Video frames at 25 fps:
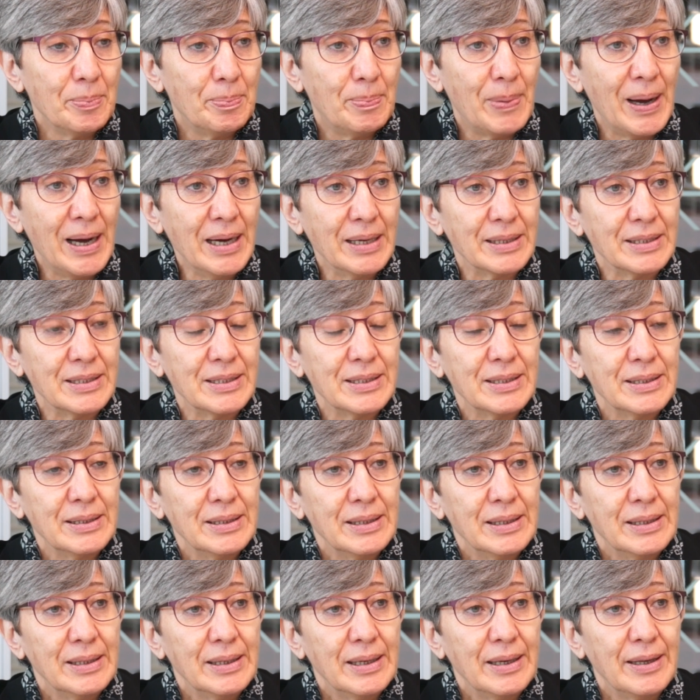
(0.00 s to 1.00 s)
But
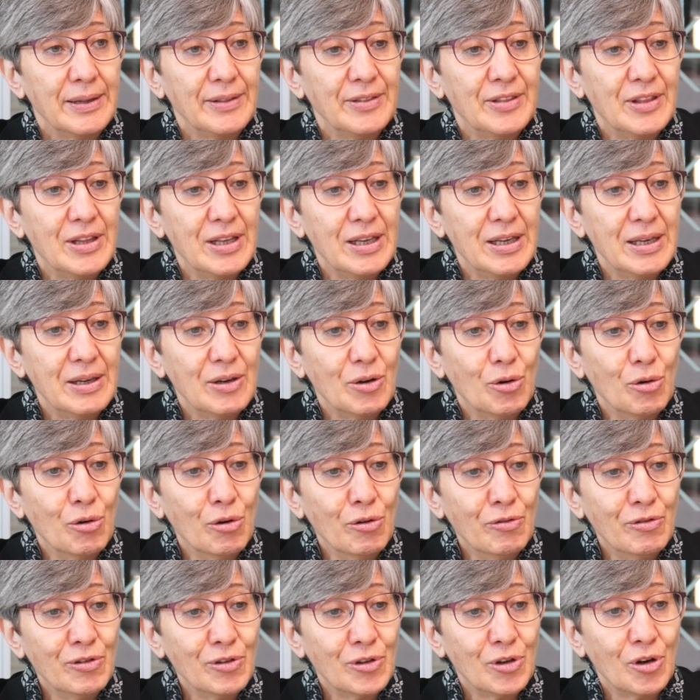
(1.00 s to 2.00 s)
the
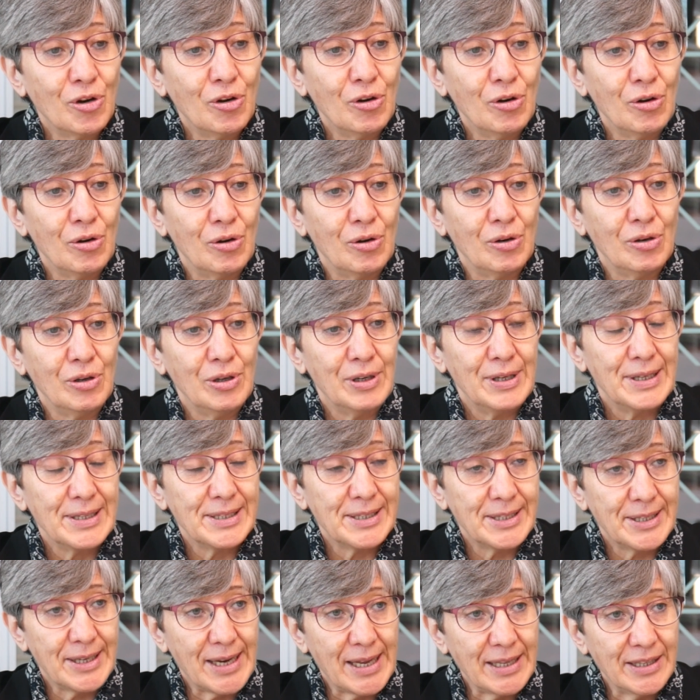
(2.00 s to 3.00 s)
overall
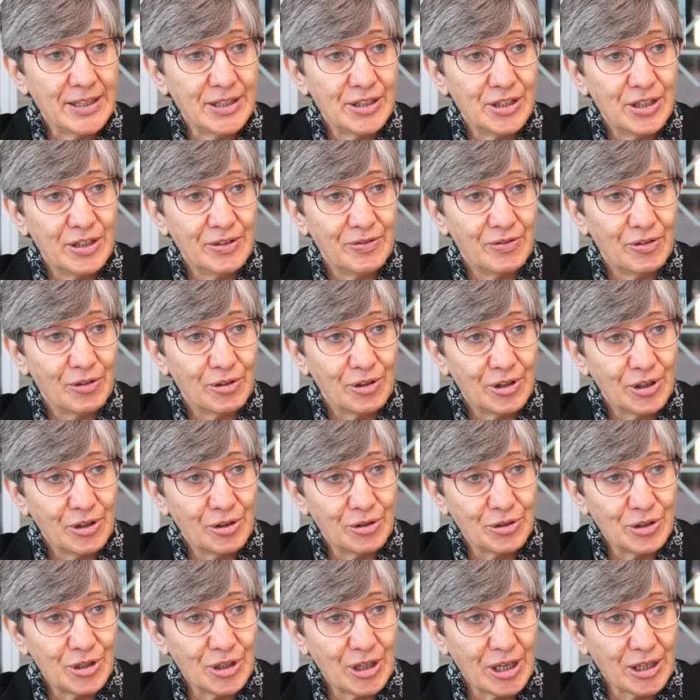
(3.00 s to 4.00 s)
strategy for
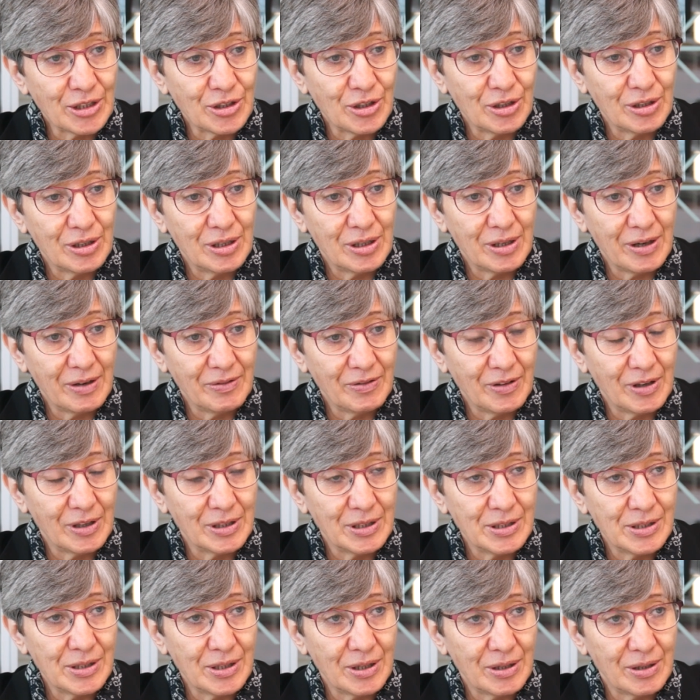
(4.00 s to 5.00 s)
reconstruction in
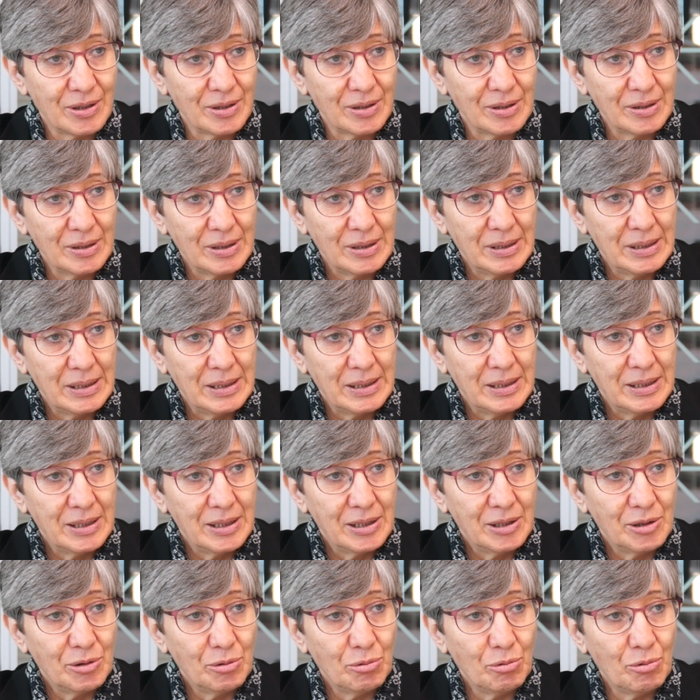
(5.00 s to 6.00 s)
Afghanistan
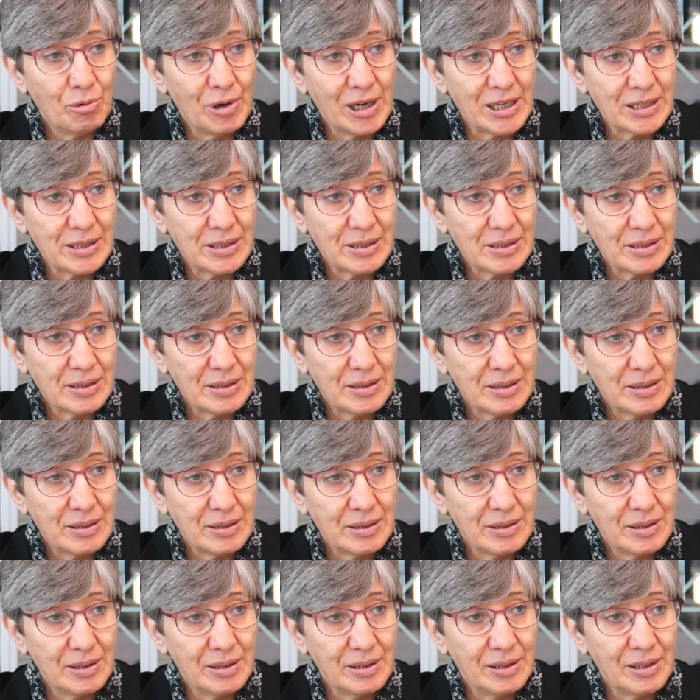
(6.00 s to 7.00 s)
was
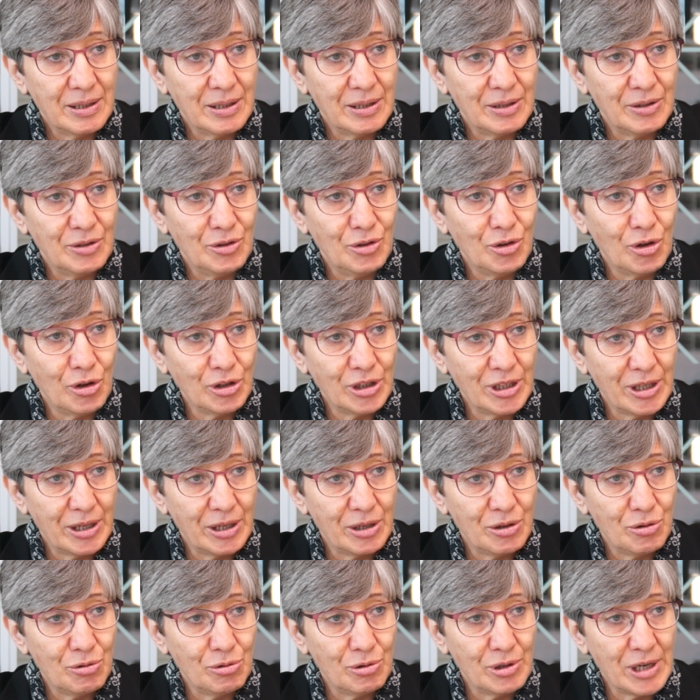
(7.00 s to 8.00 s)
not a
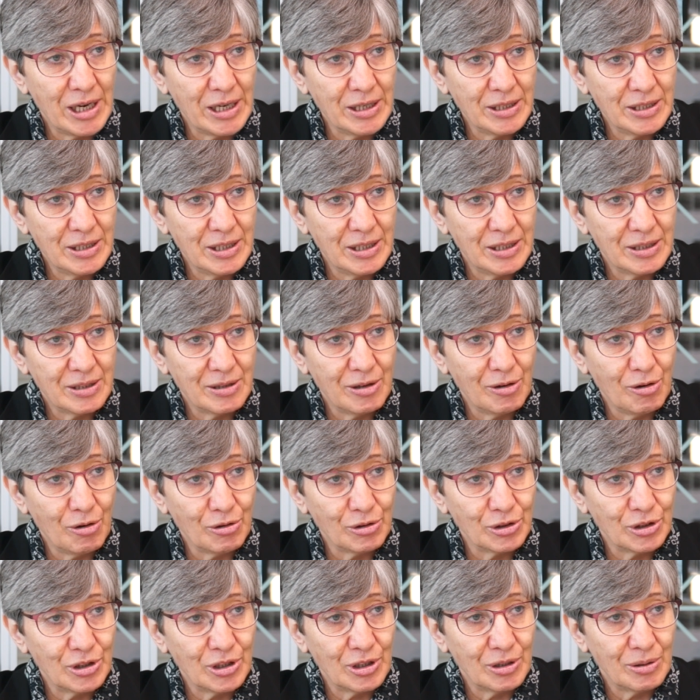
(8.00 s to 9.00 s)
united
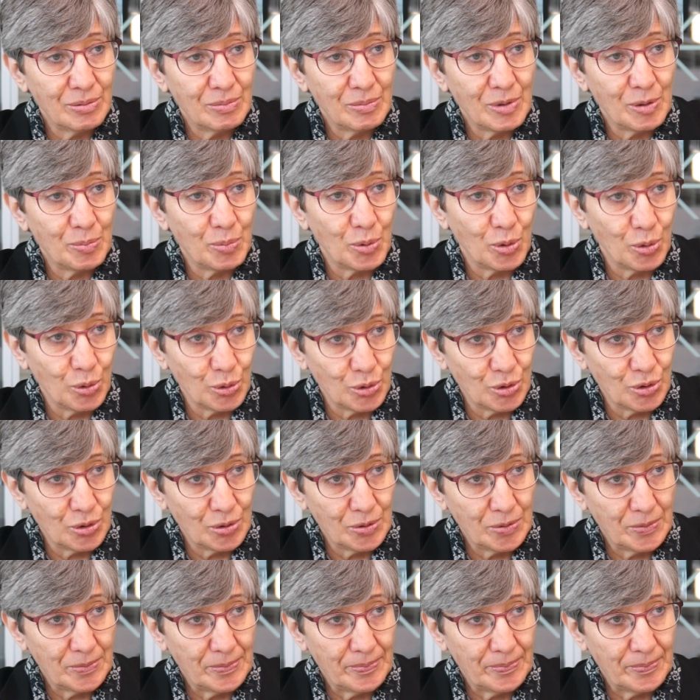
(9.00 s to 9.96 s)
long-term approach.